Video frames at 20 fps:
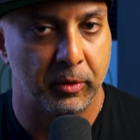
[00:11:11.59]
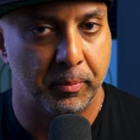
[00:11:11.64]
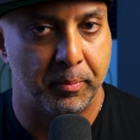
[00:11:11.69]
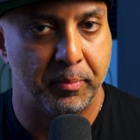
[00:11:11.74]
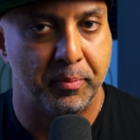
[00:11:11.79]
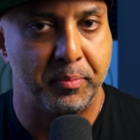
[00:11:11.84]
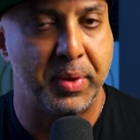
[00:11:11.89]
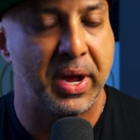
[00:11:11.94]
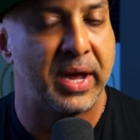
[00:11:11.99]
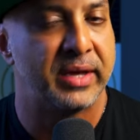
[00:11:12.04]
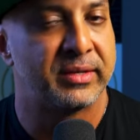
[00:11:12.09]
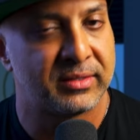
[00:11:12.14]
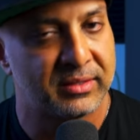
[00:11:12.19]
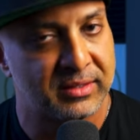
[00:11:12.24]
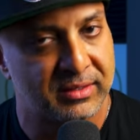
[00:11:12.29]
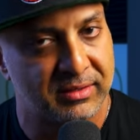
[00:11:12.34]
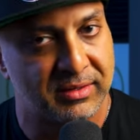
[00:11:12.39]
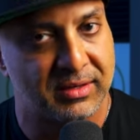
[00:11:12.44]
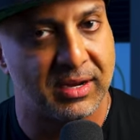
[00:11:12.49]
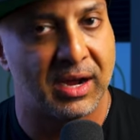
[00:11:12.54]

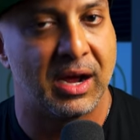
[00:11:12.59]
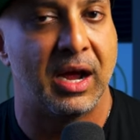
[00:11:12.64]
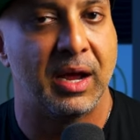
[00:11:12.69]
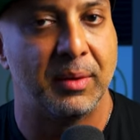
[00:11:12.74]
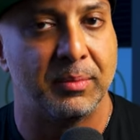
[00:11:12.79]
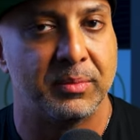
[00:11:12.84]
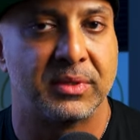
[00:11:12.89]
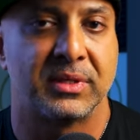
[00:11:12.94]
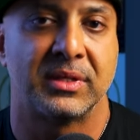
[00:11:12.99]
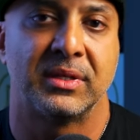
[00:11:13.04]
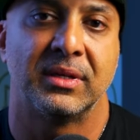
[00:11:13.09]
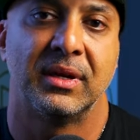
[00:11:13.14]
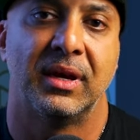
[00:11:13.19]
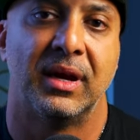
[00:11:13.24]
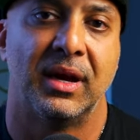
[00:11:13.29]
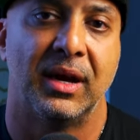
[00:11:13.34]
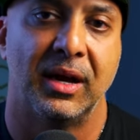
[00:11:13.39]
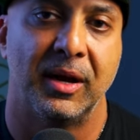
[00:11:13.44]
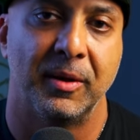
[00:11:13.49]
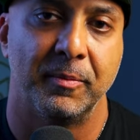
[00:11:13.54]
best times
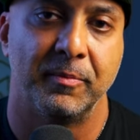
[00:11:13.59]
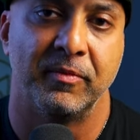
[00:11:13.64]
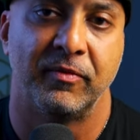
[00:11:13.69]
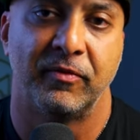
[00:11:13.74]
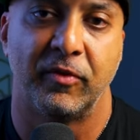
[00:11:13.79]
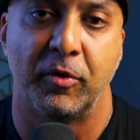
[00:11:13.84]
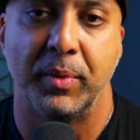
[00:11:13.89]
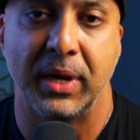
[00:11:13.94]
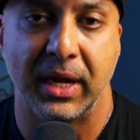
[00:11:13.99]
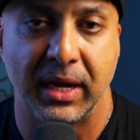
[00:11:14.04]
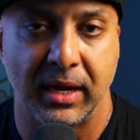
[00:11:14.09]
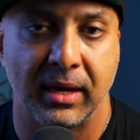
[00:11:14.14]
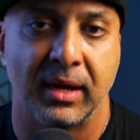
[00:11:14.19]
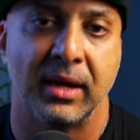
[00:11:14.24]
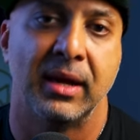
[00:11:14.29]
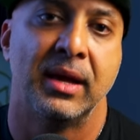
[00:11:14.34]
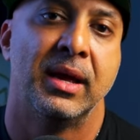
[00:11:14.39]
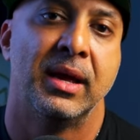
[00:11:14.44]
um, for me